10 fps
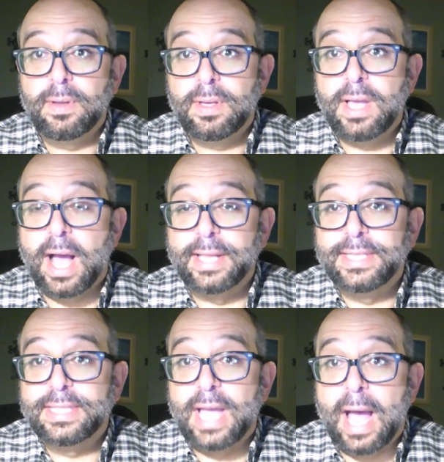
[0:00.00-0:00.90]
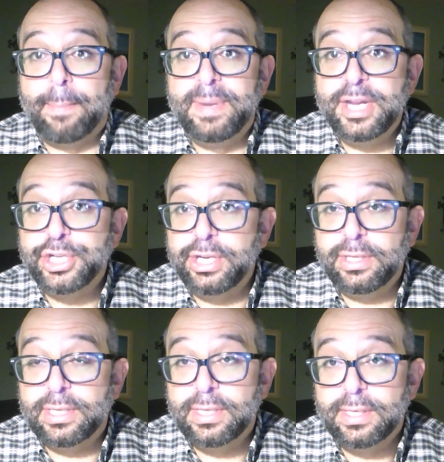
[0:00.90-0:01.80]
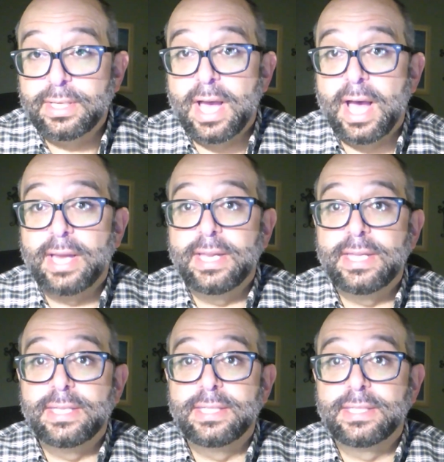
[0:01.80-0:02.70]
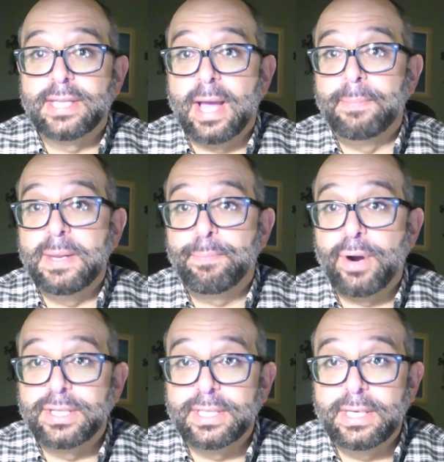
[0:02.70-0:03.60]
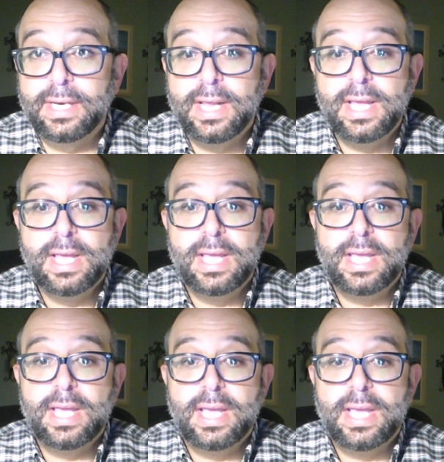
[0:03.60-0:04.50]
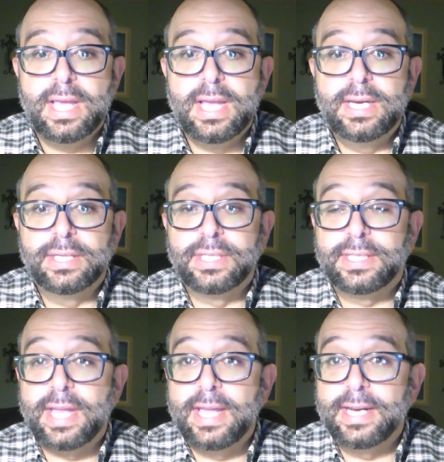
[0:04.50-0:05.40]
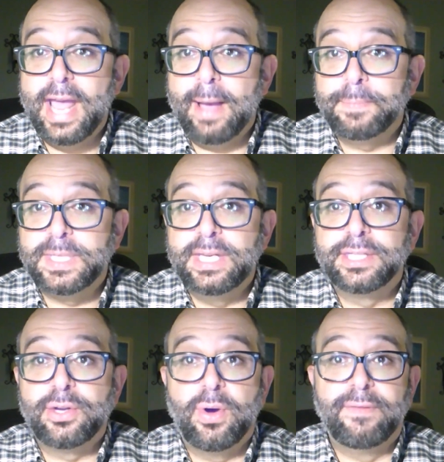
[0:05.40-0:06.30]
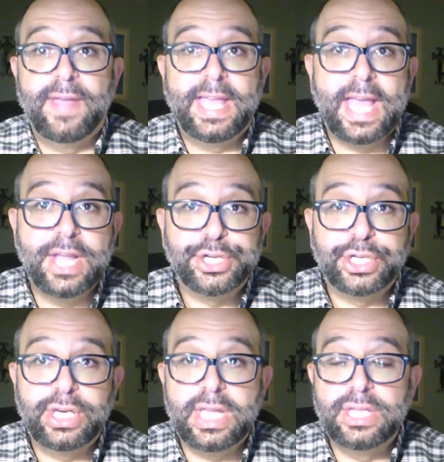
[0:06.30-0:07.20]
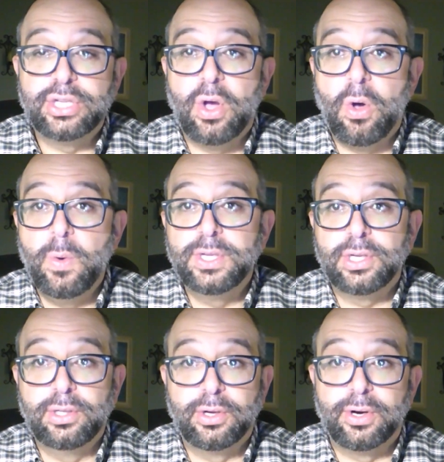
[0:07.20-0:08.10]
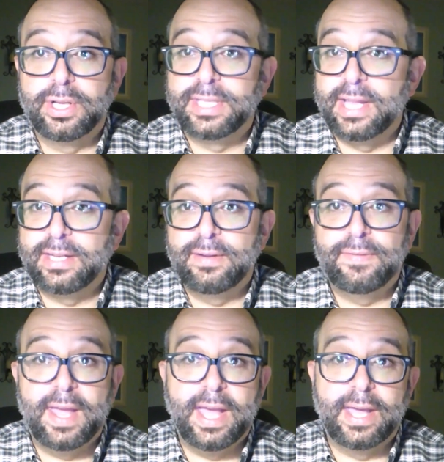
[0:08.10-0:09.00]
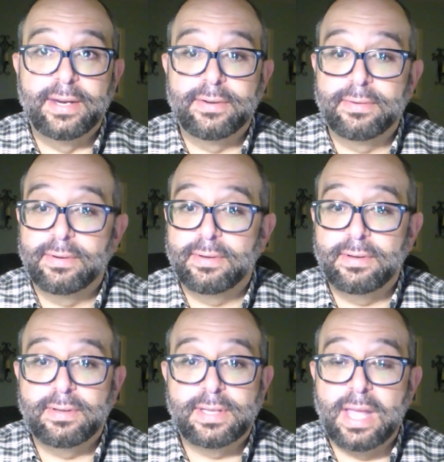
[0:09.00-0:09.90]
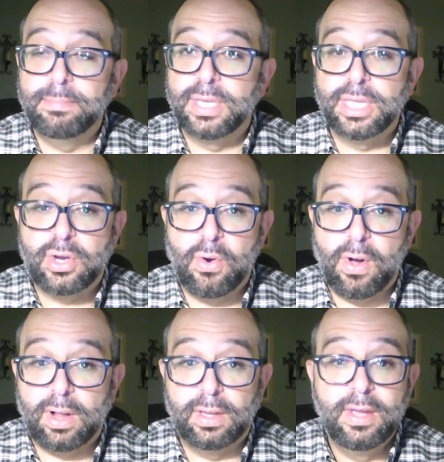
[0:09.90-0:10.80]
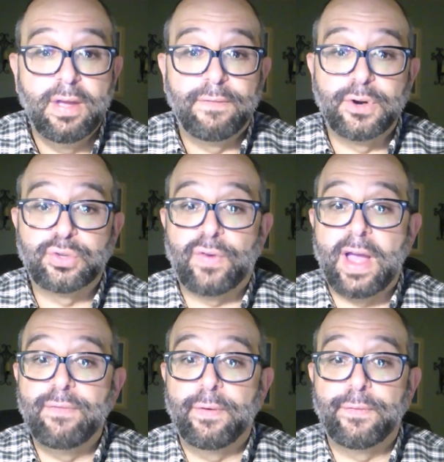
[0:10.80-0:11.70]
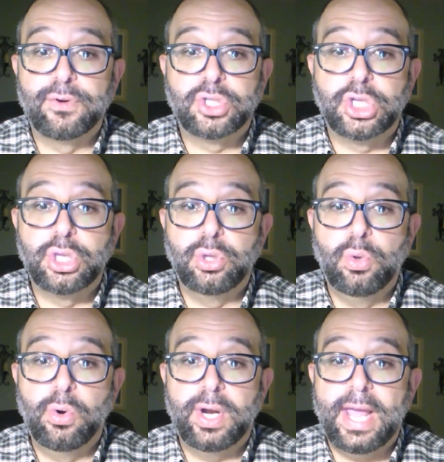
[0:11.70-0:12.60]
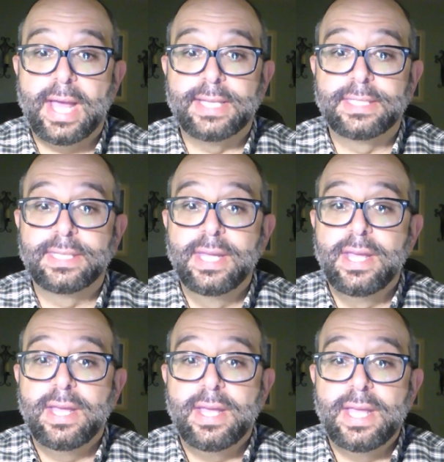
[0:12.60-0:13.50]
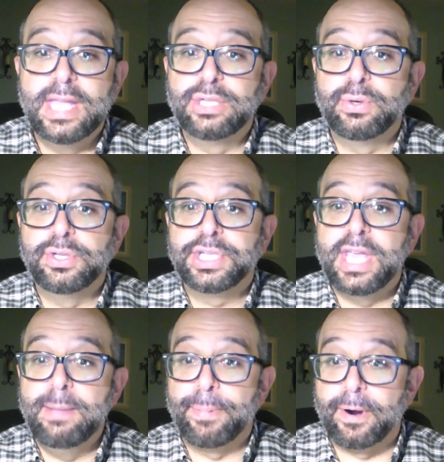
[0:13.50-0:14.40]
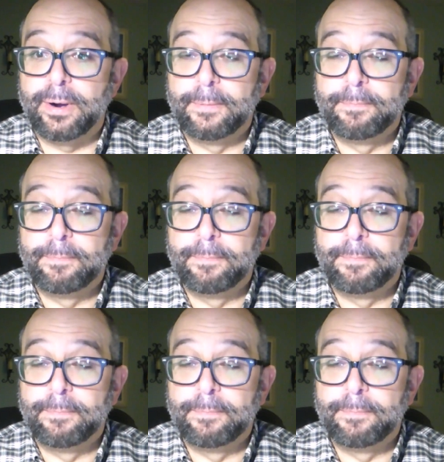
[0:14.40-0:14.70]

God's omniscient, God is omnipresent. He doesn't take naps, he doesn't go on vacation, he's always alert, attentive, and came to the call. Verse 5 refers to the Lord as Israel's keeper.